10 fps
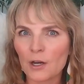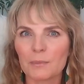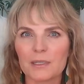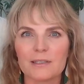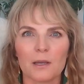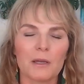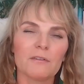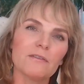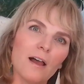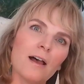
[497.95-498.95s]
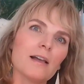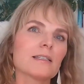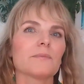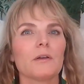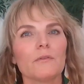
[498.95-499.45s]
I'm going to see all my flaws
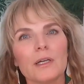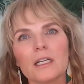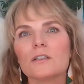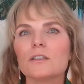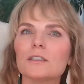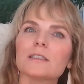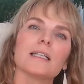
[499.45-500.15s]
and my wrinkles.